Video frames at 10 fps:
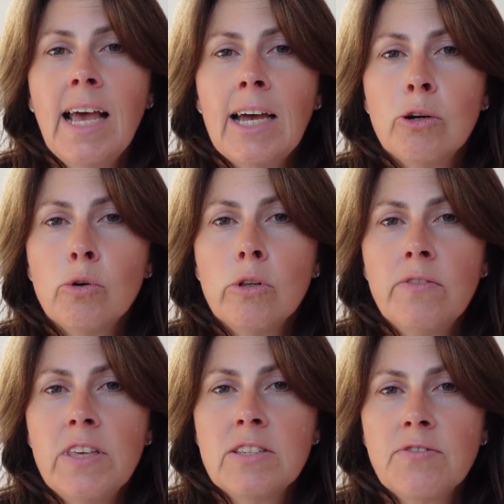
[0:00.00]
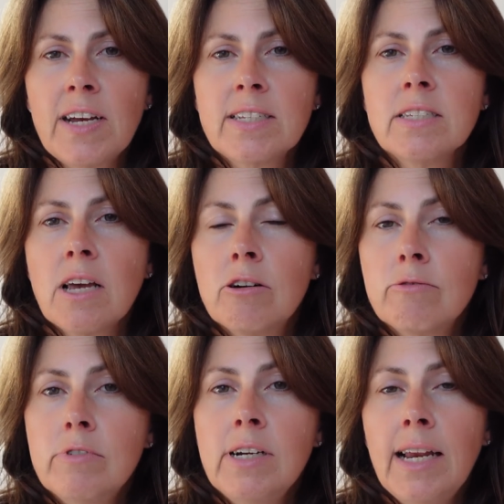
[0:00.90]
And all of these factors
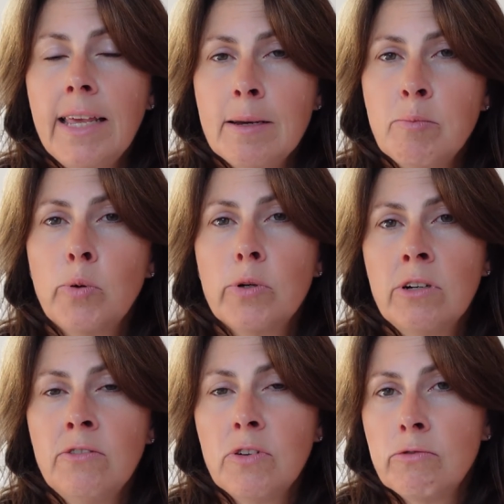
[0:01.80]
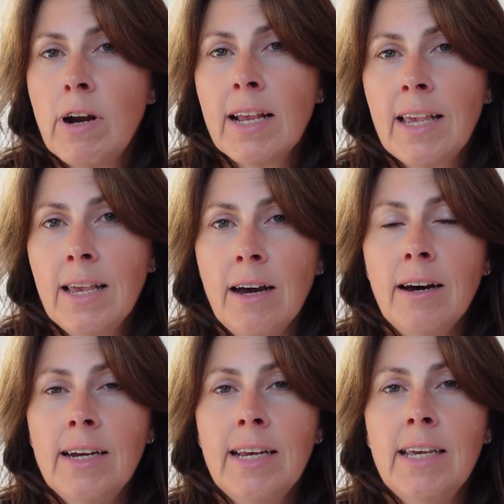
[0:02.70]
are really important for ranking
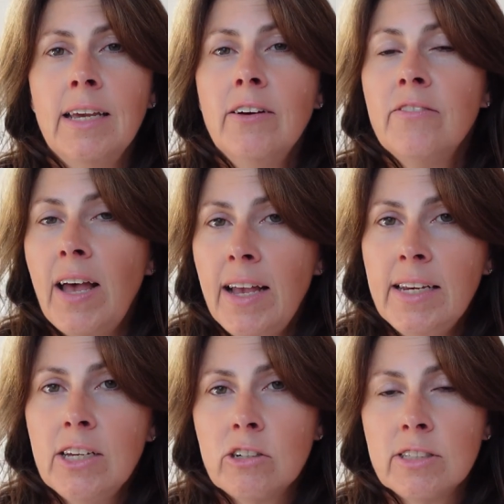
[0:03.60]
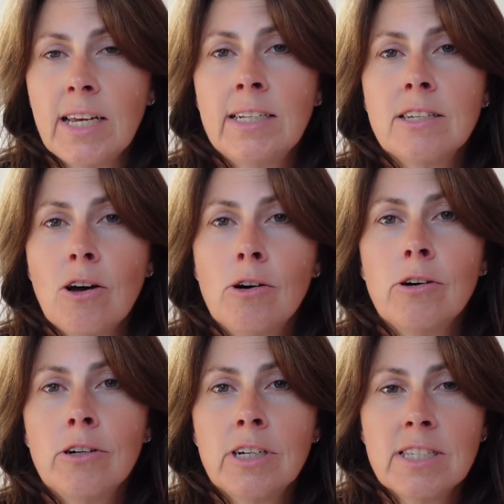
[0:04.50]
highly for any content
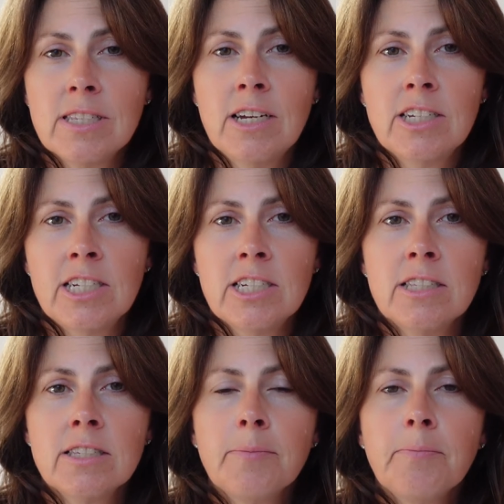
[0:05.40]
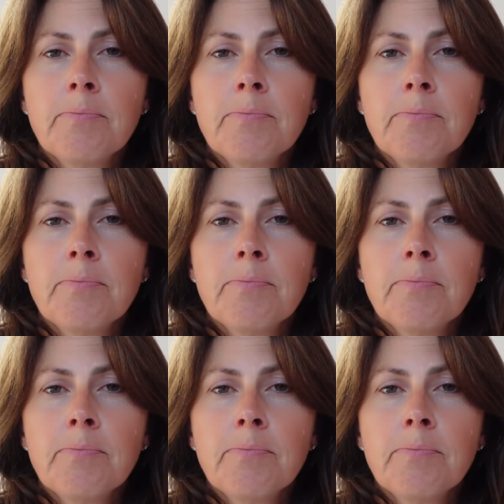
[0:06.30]
on search engines.